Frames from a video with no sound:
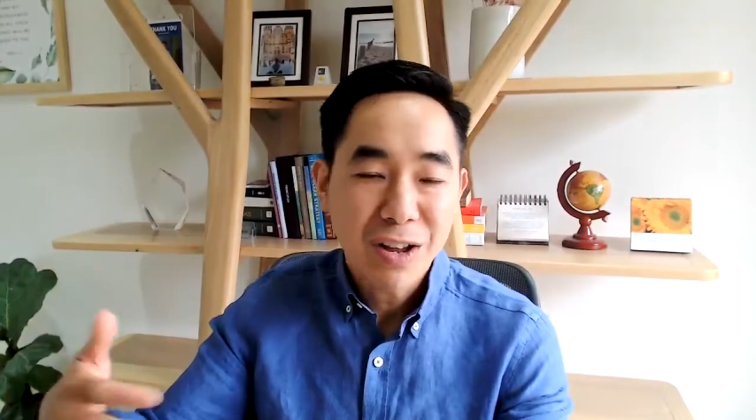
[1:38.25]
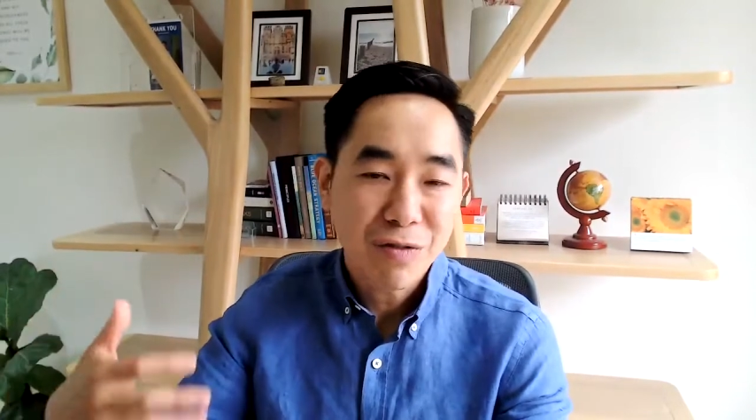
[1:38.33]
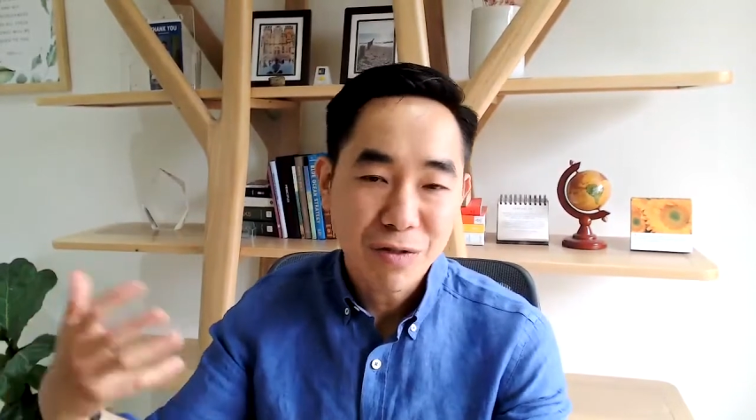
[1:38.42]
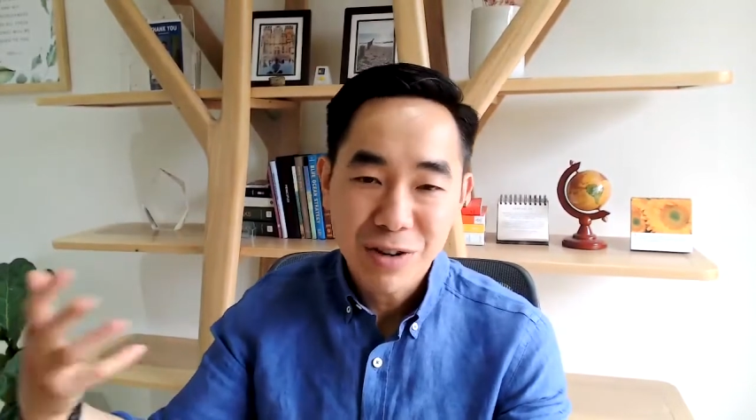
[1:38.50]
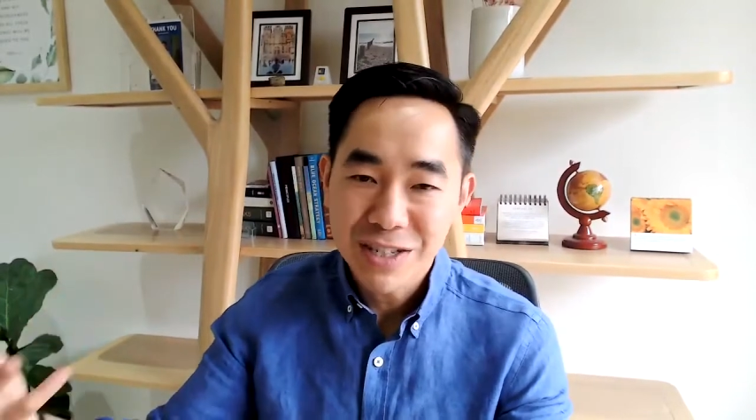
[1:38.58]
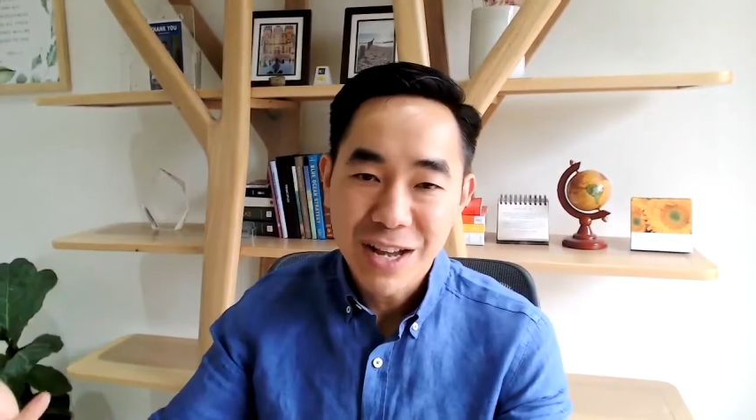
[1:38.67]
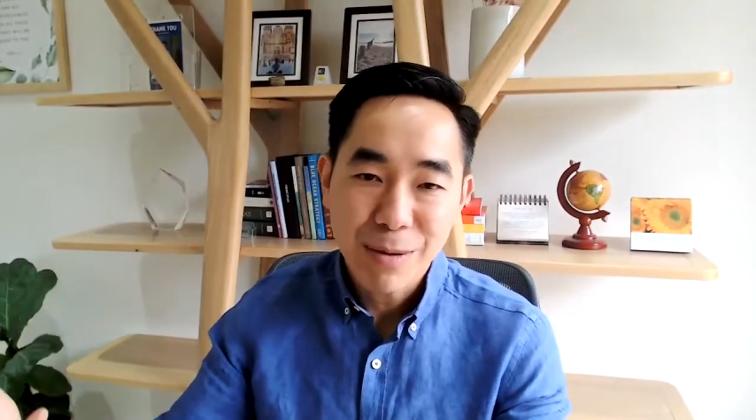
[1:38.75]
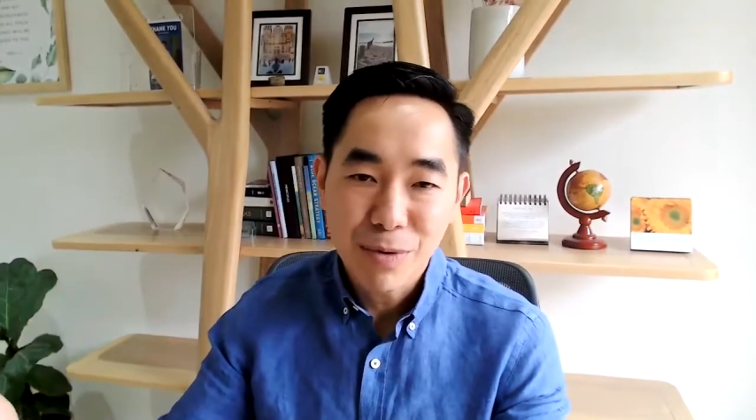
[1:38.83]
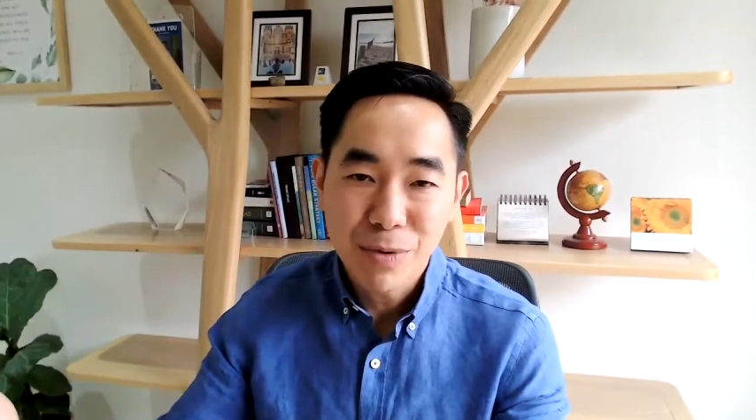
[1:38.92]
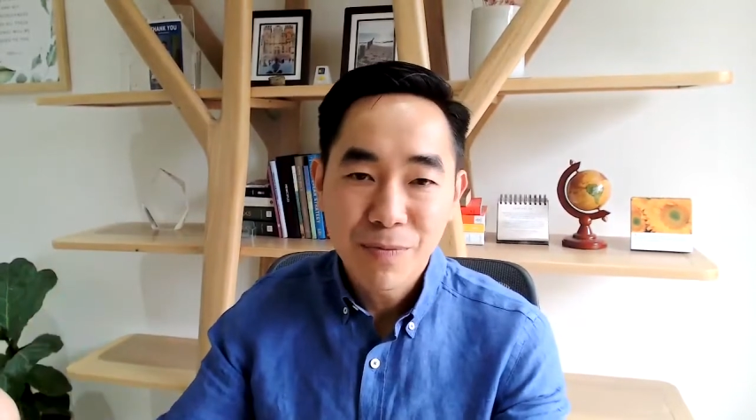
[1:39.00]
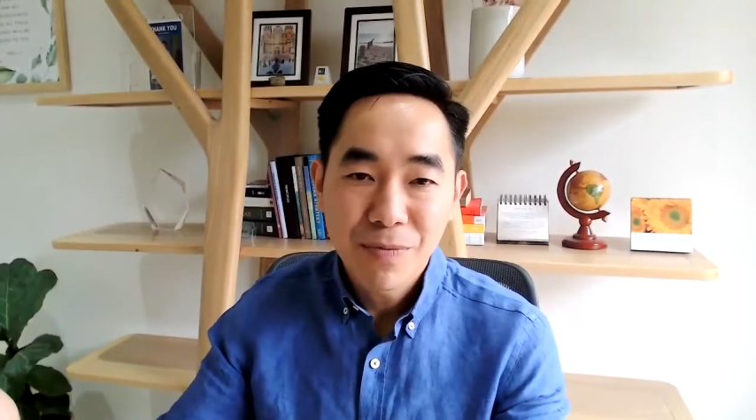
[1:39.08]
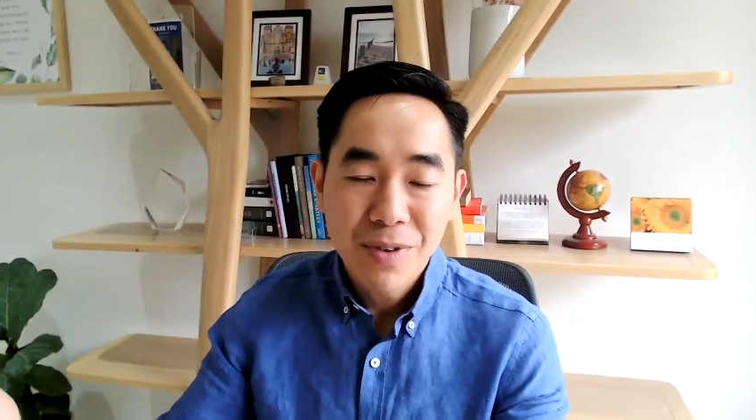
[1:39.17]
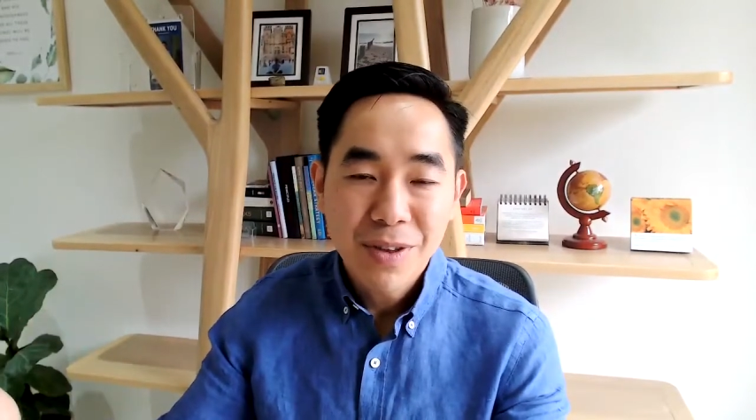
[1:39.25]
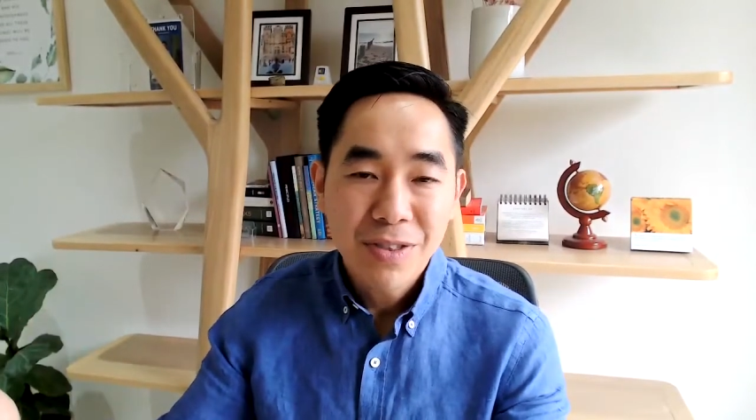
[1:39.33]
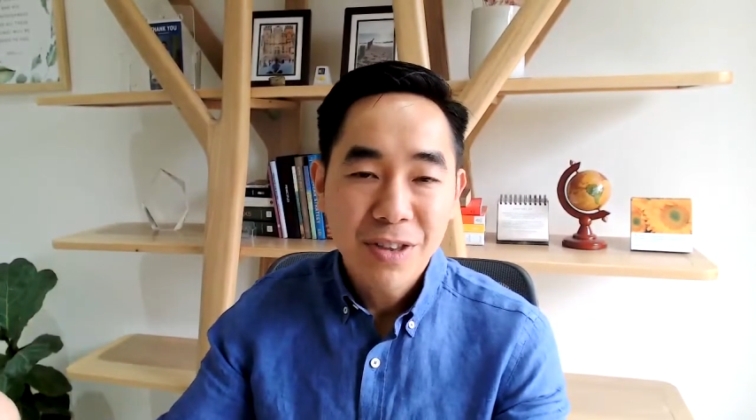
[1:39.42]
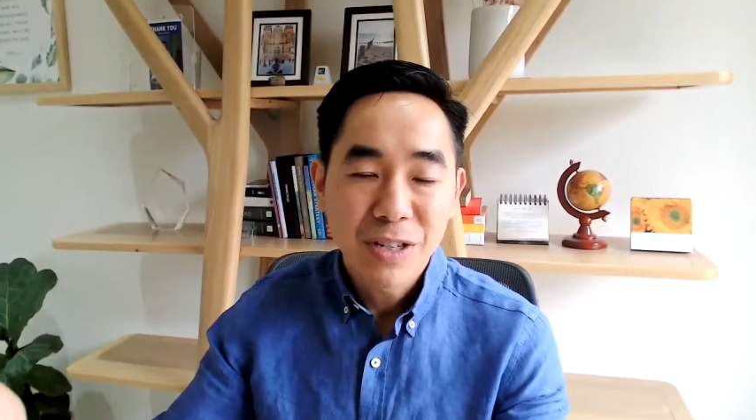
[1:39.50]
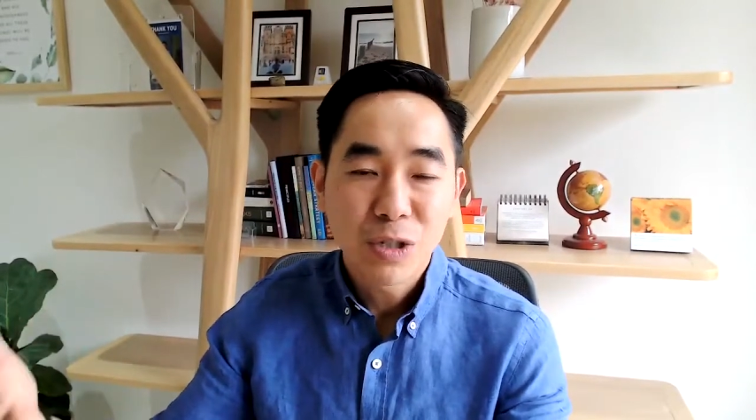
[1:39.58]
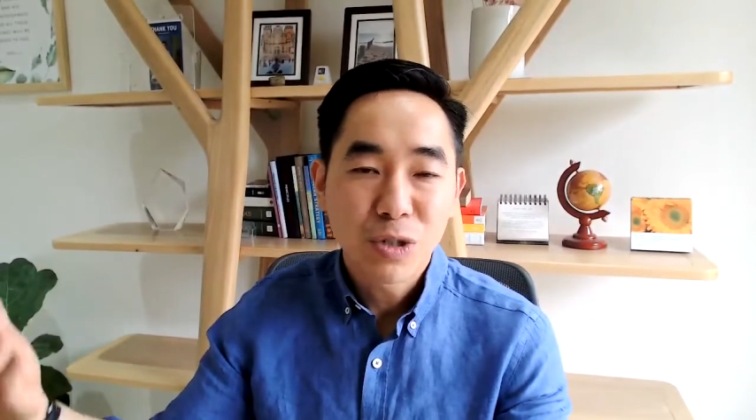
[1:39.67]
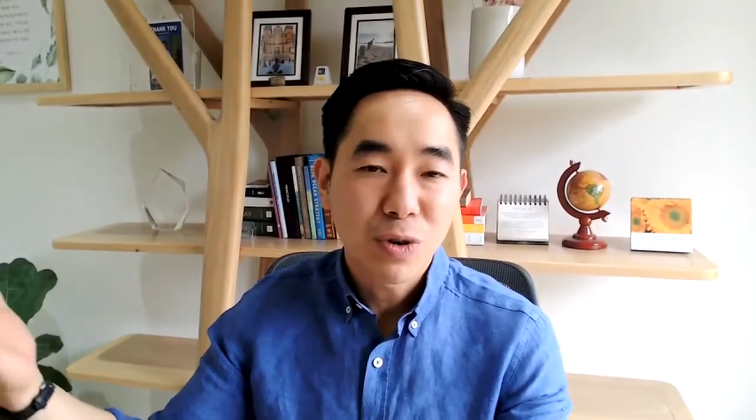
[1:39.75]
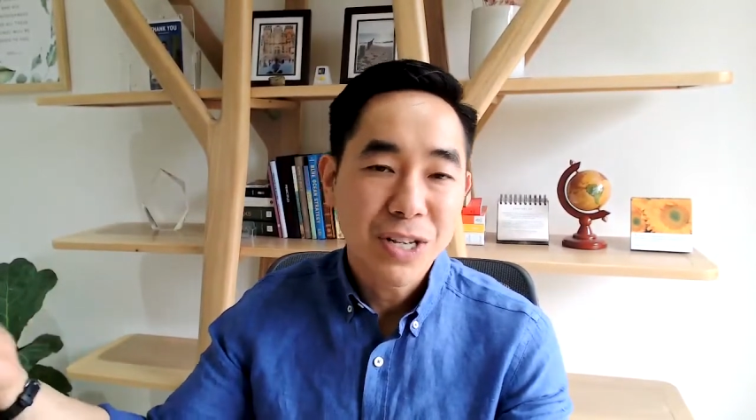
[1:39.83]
Like, for example, interest